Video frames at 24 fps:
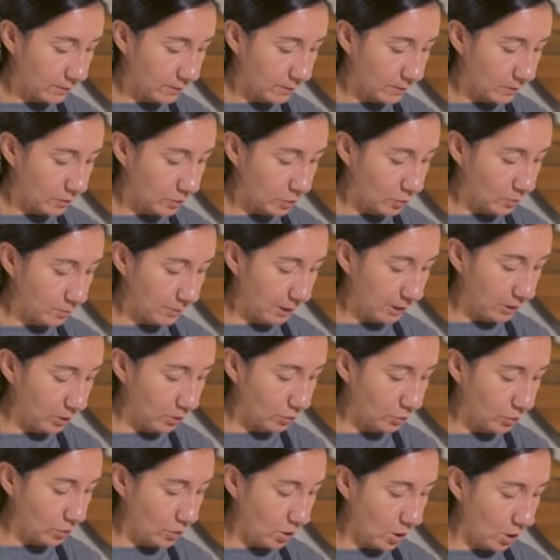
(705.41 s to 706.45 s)
to medium
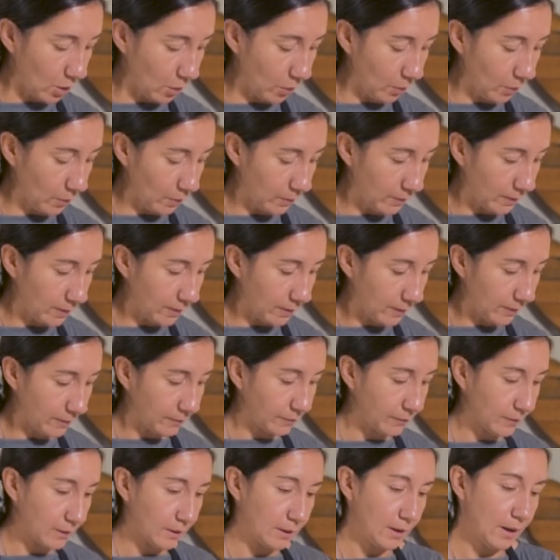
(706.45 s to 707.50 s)
to low
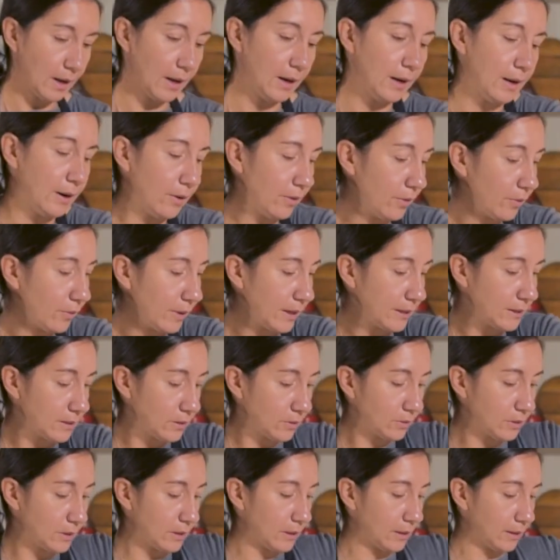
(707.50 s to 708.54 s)
and let it rest
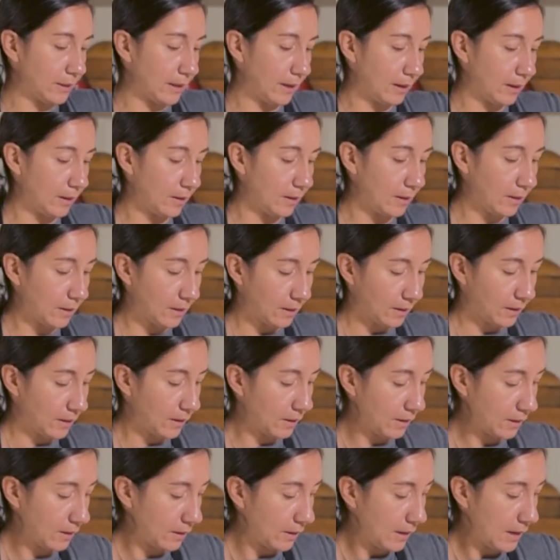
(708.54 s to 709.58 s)
until the
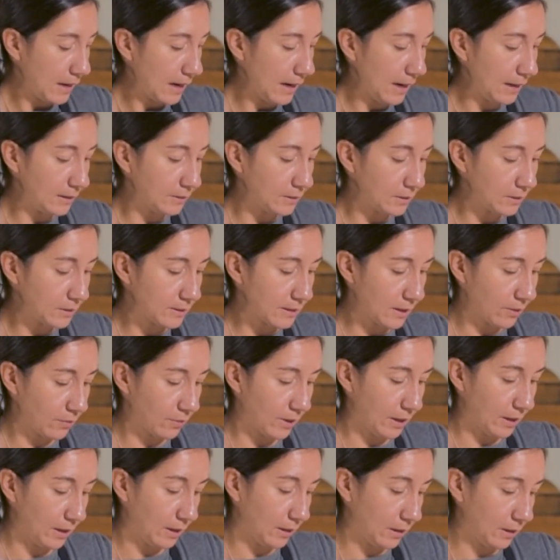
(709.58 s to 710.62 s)
lentils are ready.